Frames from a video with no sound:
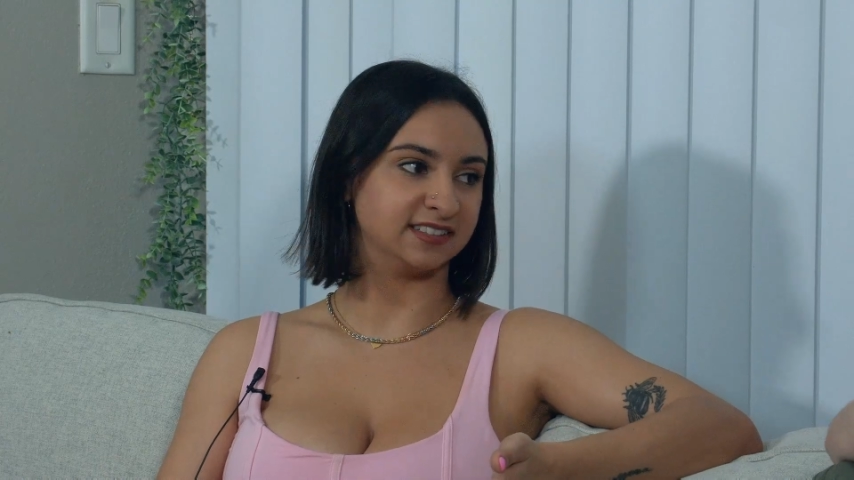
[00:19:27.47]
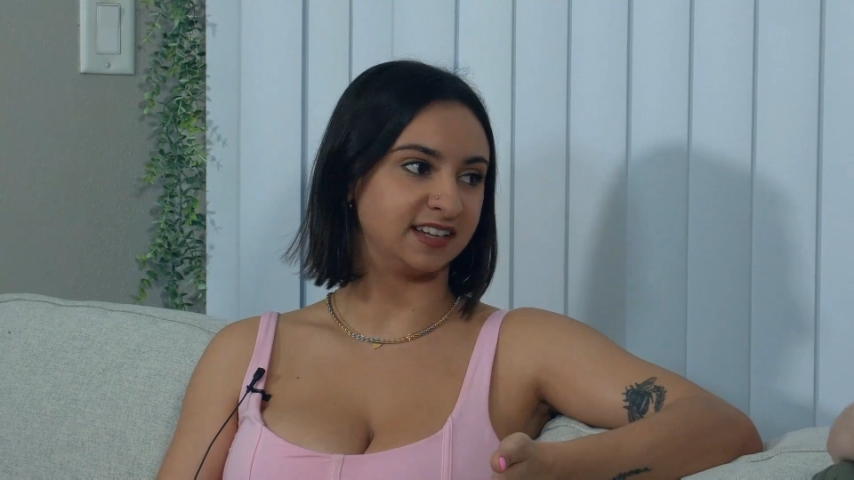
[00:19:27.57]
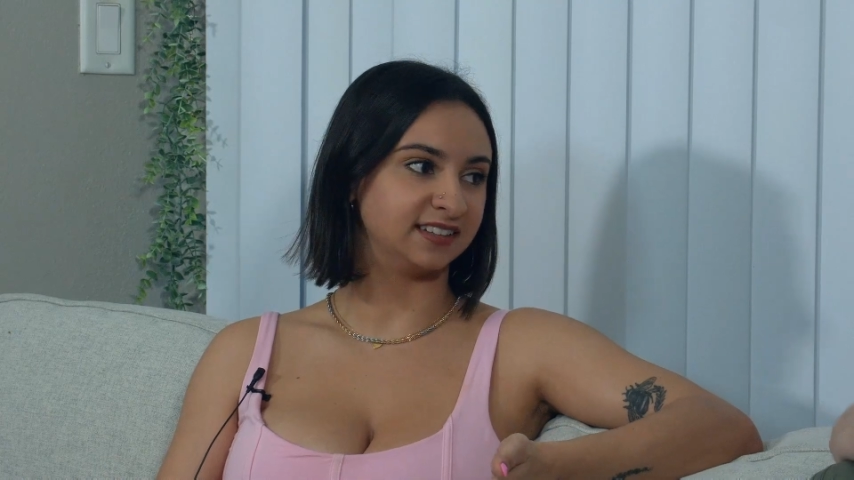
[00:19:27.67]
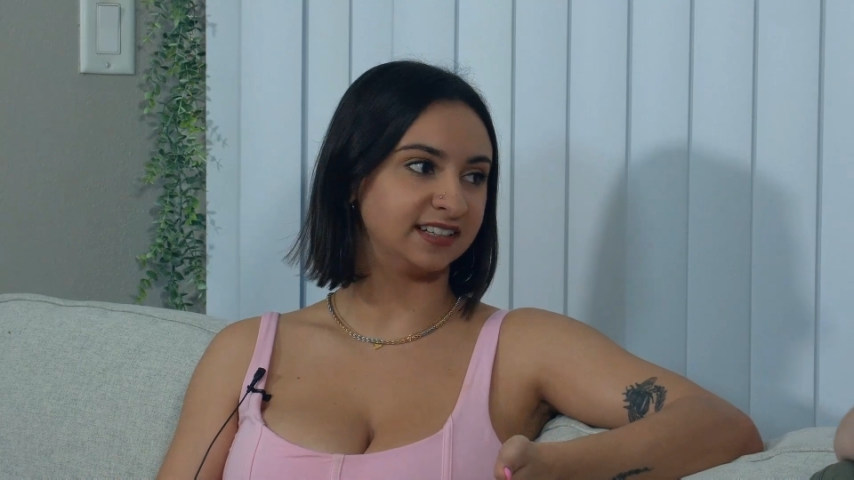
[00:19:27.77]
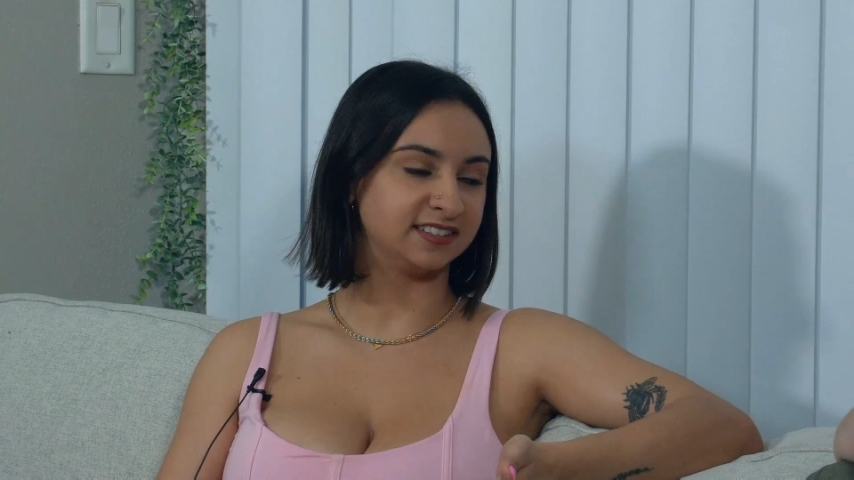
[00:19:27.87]

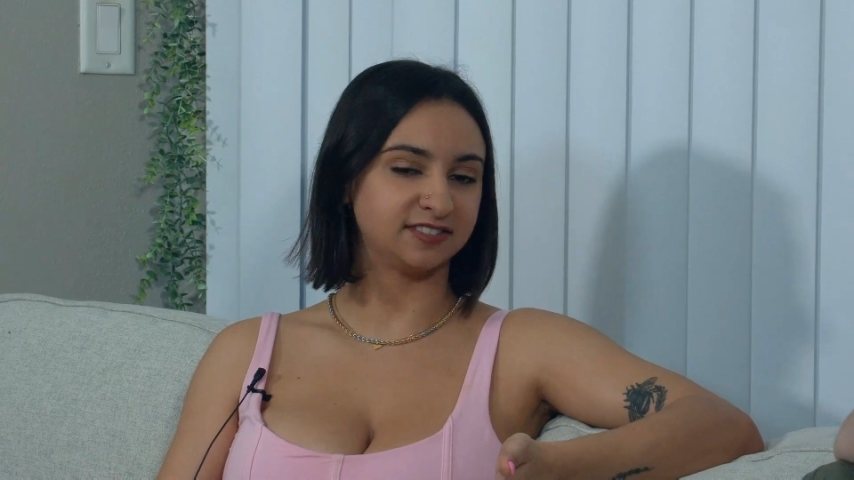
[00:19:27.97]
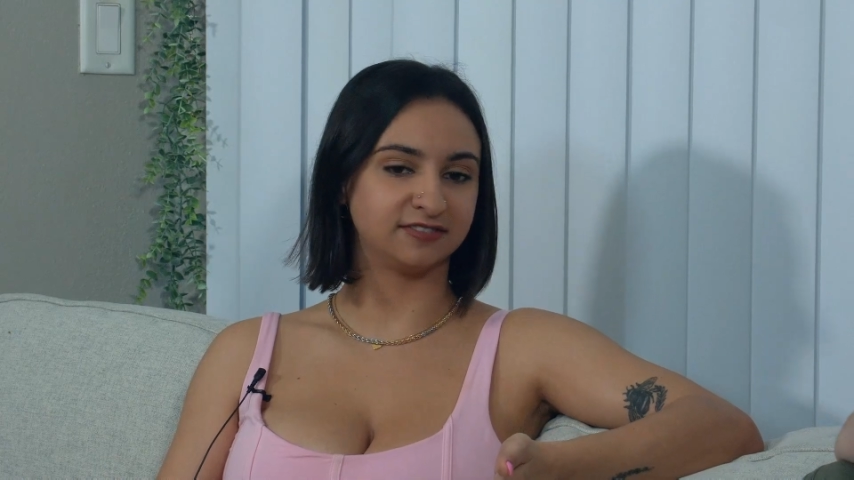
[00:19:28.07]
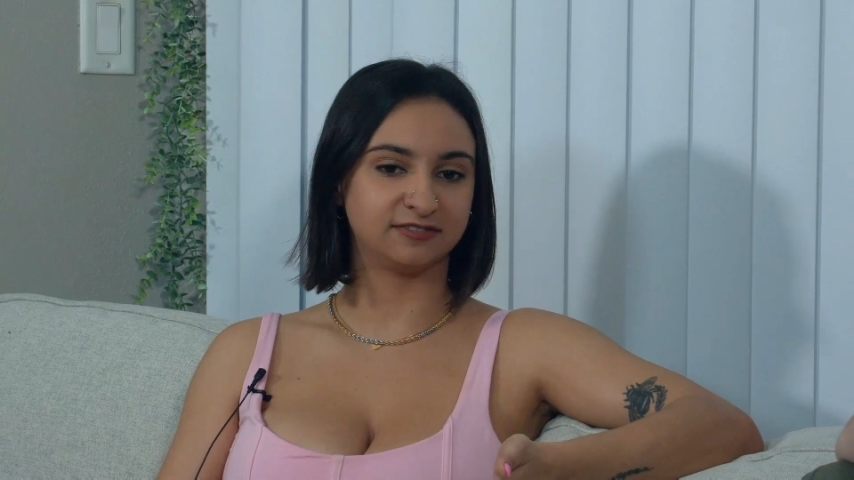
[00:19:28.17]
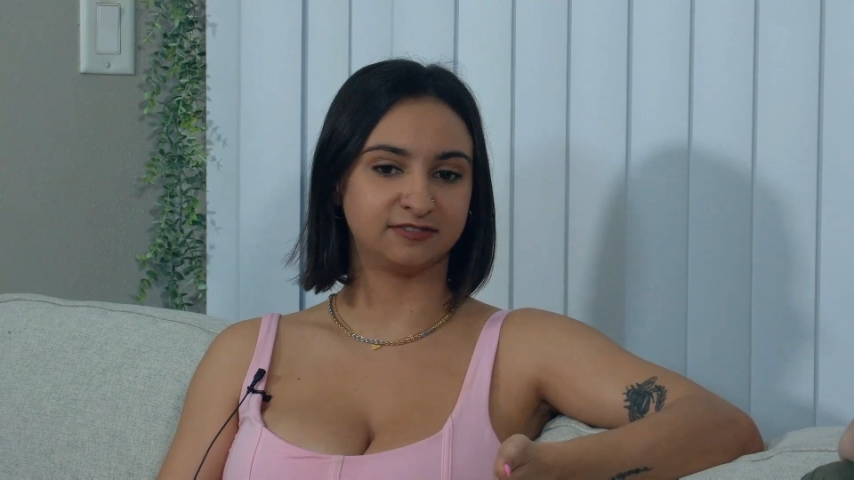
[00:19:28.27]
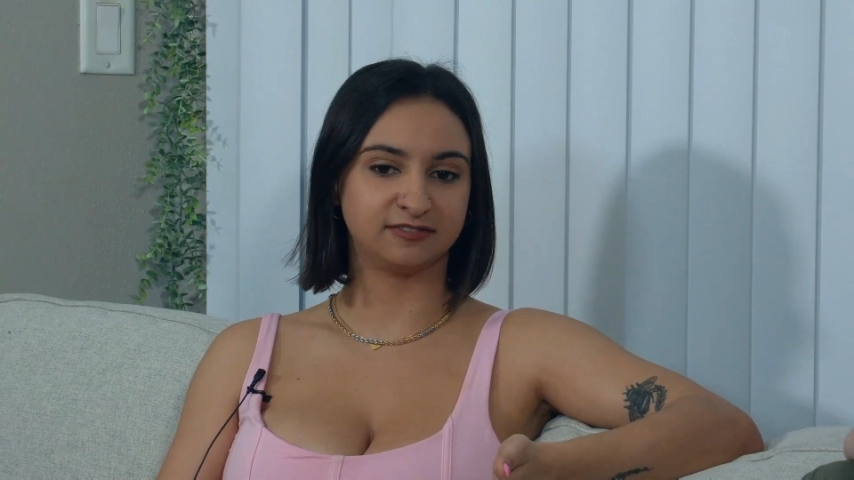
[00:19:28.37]
at least
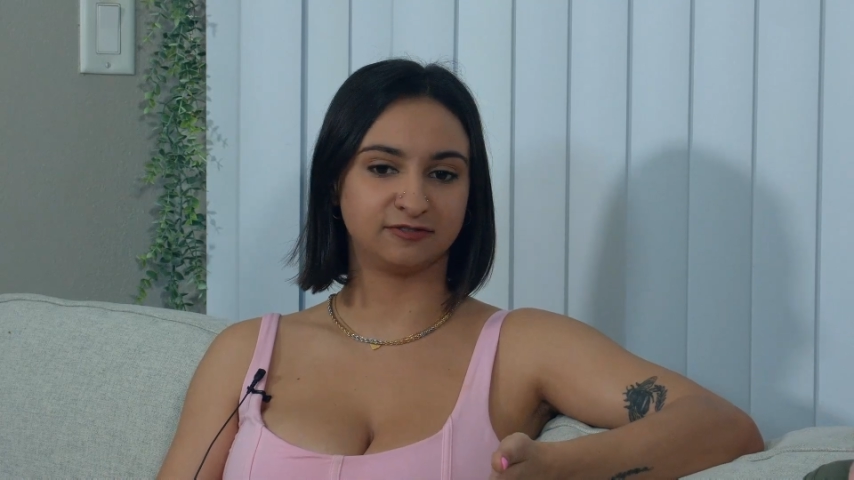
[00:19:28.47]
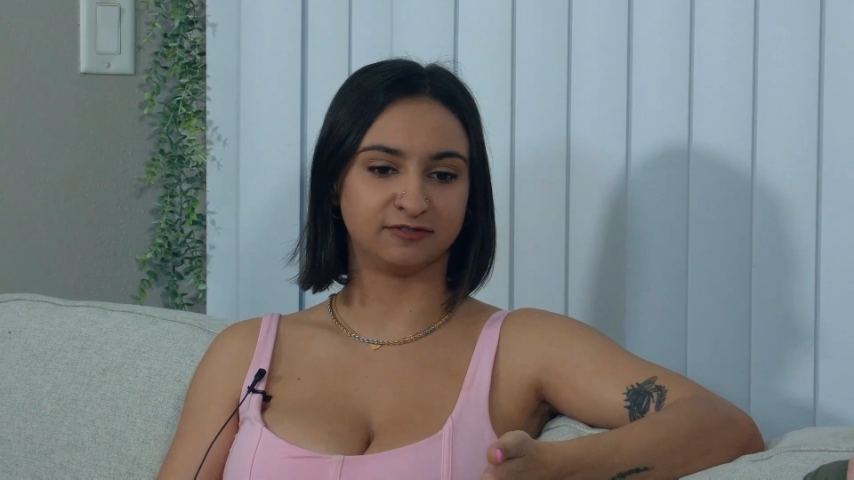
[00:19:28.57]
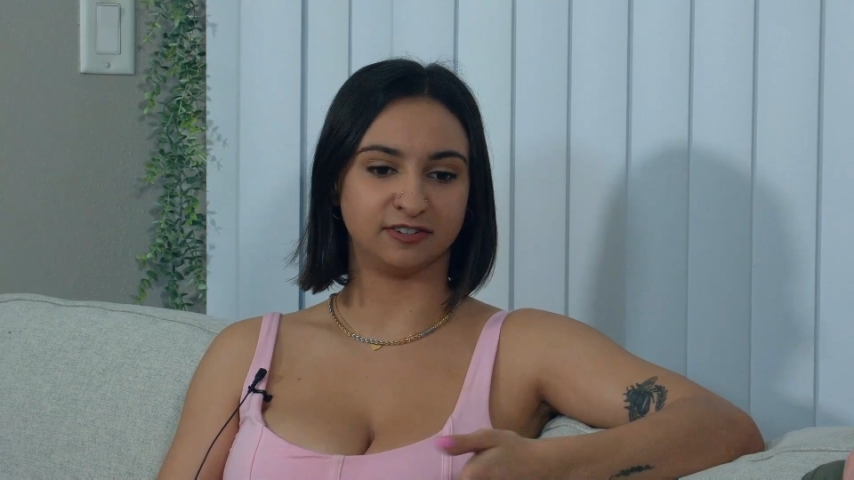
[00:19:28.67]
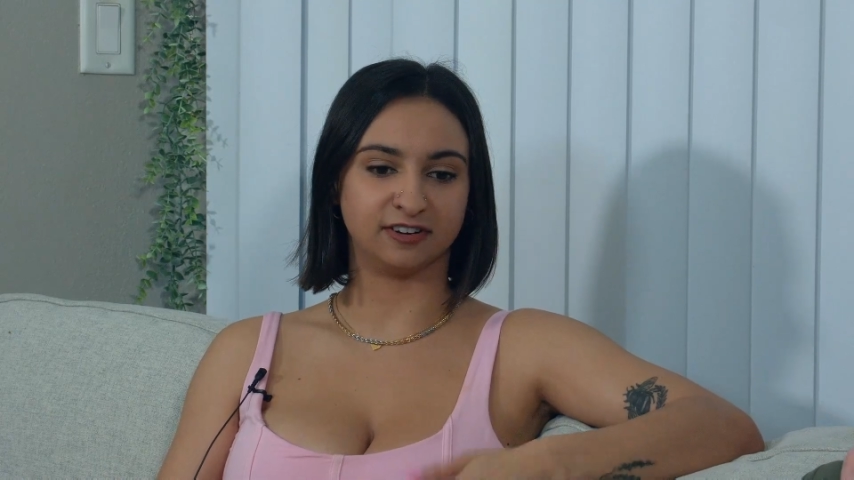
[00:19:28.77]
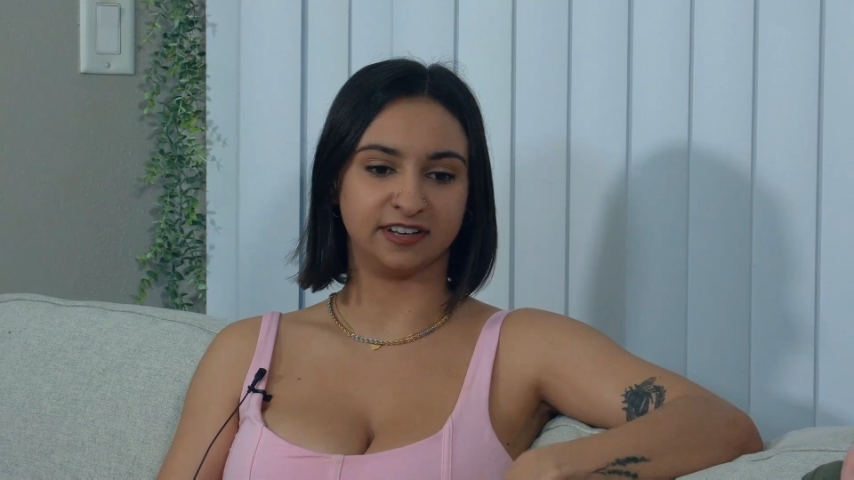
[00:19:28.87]

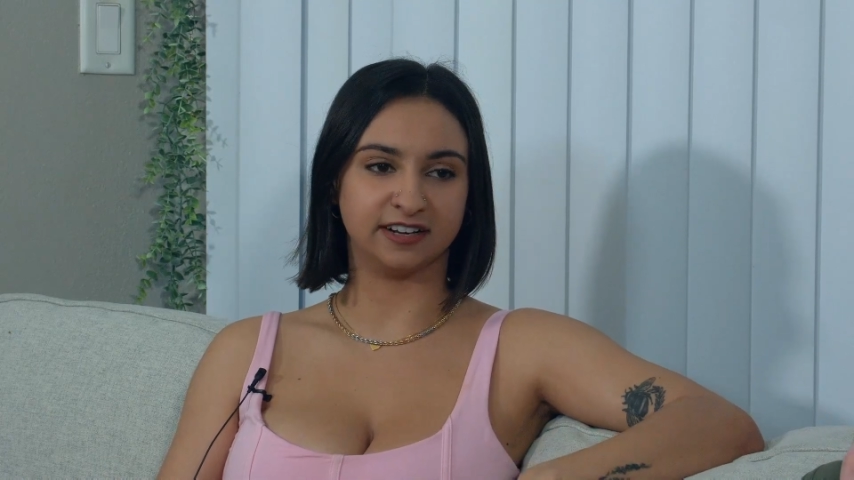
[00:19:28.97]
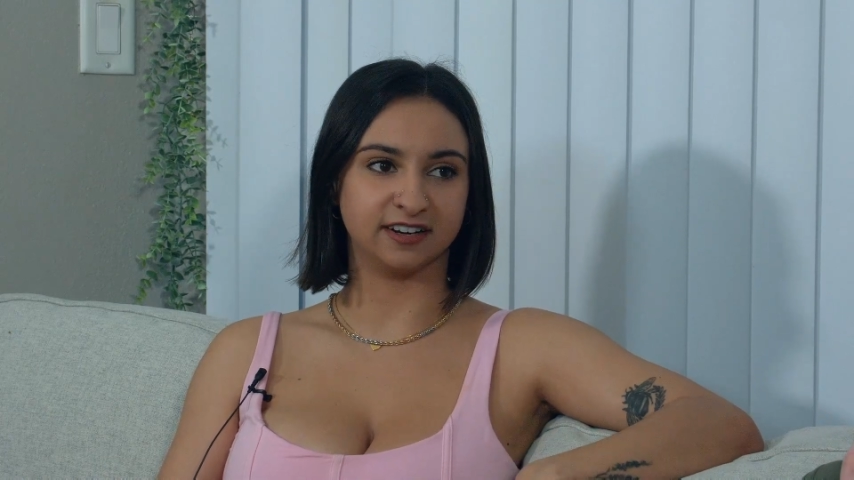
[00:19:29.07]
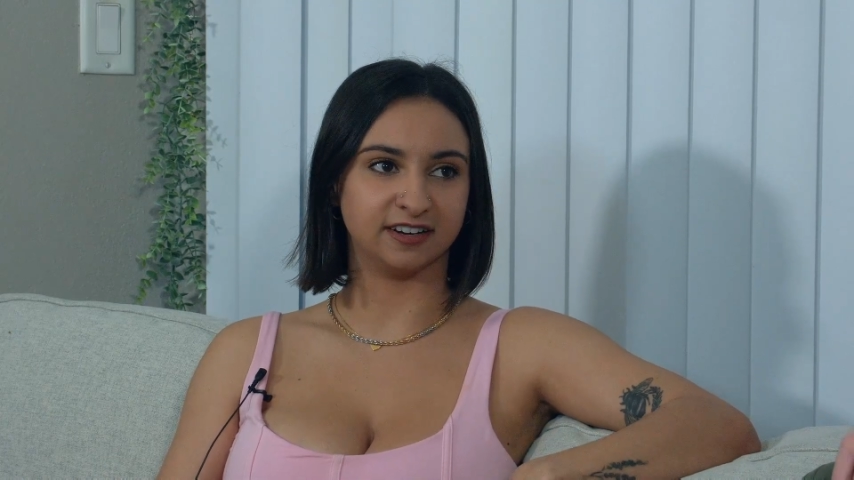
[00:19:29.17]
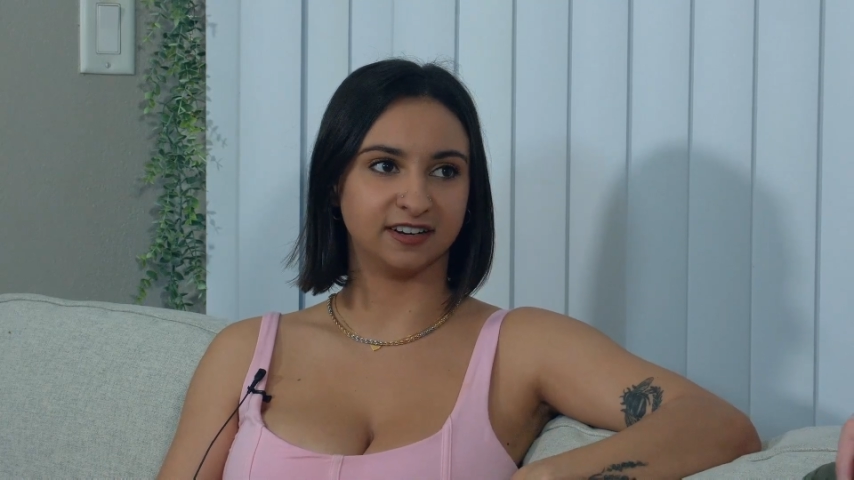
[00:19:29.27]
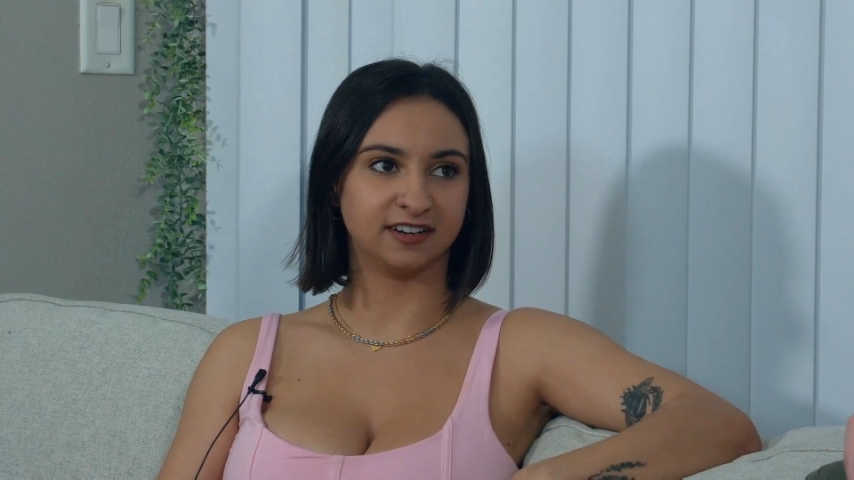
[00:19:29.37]
for a
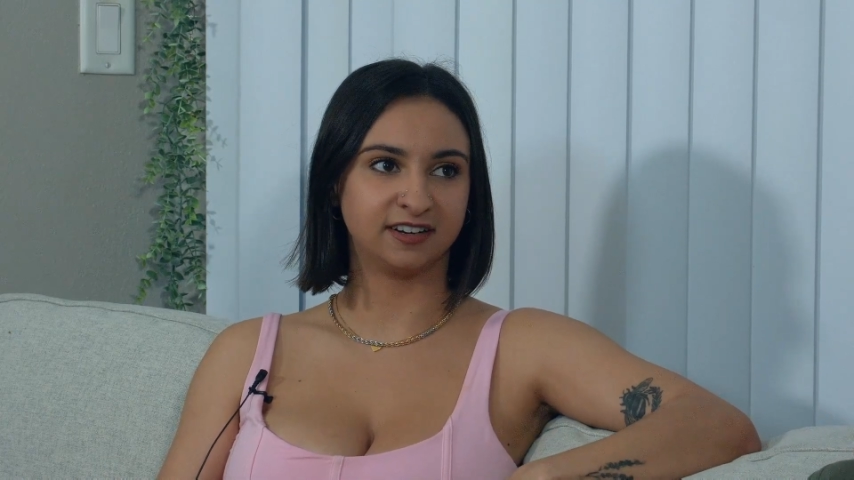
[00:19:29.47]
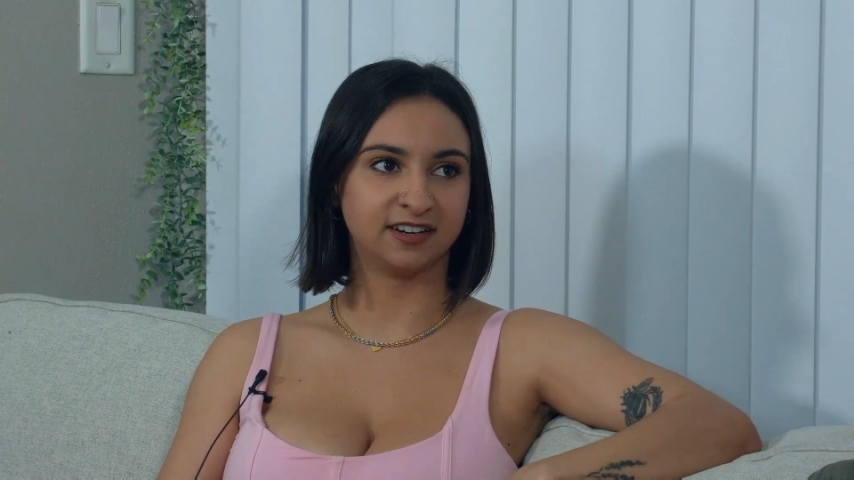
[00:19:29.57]
year